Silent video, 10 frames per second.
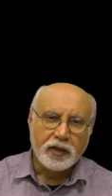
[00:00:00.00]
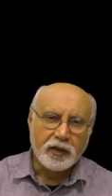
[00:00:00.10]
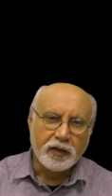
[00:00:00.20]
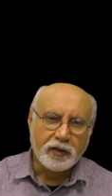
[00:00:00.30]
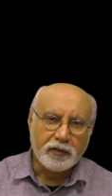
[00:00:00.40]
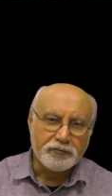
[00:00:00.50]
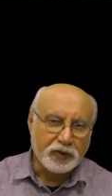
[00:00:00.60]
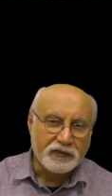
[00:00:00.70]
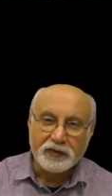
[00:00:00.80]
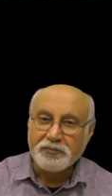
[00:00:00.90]
um,
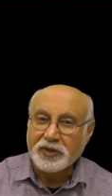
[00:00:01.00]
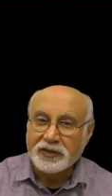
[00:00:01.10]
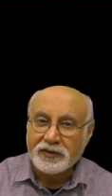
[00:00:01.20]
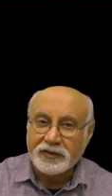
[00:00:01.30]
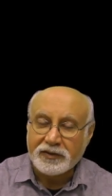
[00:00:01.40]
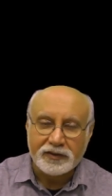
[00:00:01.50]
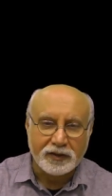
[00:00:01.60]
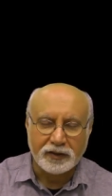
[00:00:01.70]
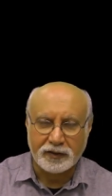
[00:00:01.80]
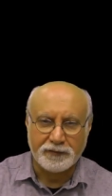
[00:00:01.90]
even business
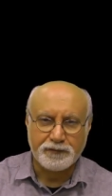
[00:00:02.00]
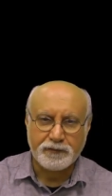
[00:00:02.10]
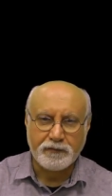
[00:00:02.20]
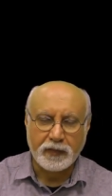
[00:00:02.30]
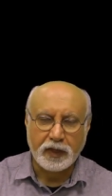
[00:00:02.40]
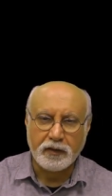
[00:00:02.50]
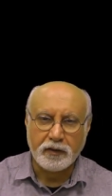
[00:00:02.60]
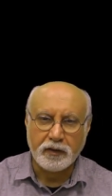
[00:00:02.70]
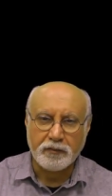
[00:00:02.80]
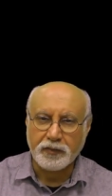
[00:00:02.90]
uh, uh,
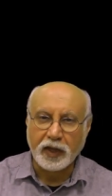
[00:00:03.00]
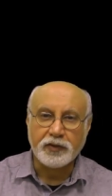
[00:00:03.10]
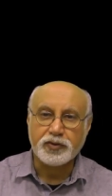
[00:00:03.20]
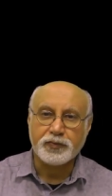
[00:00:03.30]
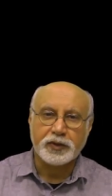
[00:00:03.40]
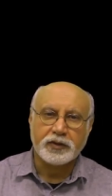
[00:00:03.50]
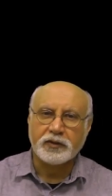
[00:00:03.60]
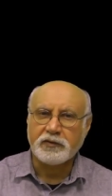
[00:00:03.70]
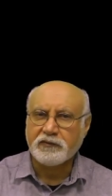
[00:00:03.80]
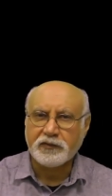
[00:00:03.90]
management
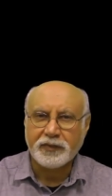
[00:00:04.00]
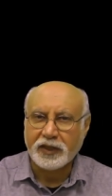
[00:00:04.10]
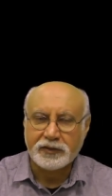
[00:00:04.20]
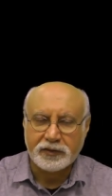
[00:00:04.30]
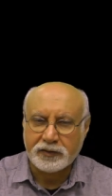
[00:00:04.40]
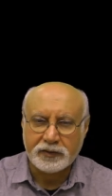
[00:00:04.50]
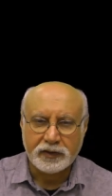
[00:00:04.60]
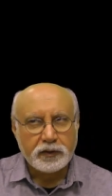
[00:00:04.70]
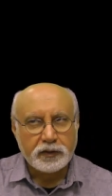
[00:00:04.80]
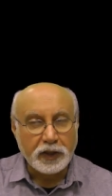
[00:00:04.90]
and information.
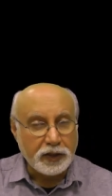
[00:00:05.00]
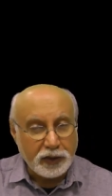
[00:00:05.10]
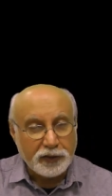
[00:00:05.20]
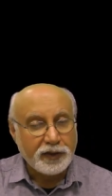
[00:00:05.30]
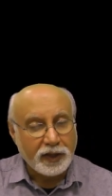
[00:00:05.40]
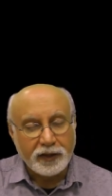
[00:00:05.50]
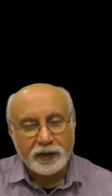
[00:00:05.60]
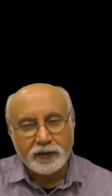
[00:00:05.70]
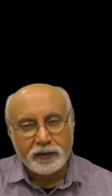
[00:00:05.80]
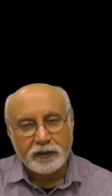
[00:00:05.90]
They need to take
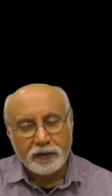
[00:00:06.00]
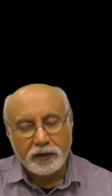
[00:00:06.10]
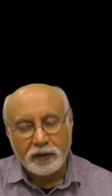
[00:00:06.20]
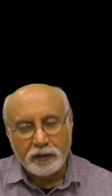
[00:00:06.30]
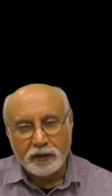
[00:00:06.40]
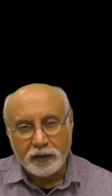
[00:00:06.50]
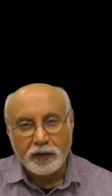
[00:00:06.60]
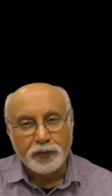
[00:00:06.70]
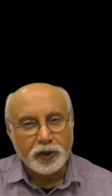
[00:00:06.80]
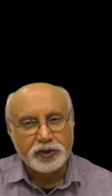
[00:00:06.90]
an, uh, an
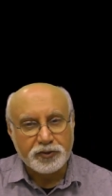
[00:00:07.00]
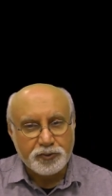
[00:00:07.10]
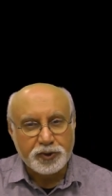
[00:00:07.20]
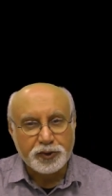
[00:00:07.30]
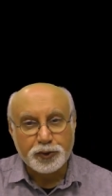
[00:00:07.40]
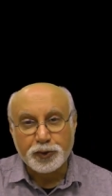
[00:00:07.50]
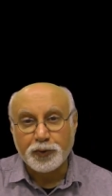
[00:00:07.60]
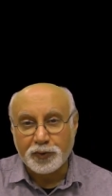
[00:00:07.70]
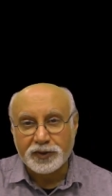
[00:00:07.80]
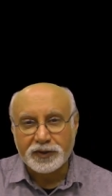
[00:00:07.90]
operations research
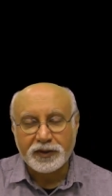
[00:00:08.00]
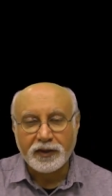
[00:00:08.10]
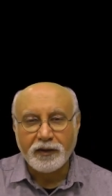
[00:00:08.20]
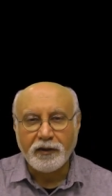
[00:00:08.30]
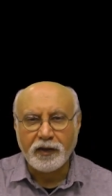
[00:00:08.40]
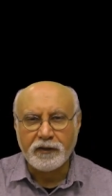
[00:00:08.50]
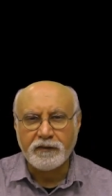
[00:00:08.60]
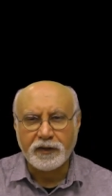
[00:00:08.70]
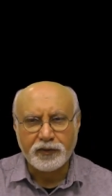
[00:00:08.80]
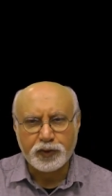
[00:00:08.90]
course in
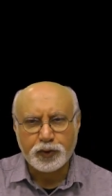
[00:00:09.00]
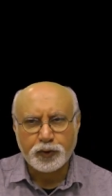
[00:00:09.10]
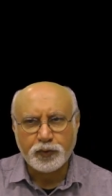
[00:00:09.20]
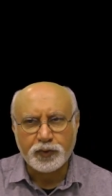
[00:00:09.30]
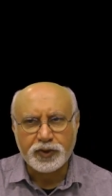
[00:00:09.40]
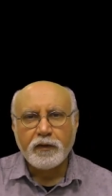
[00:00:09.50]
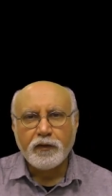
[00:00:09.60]
their schools.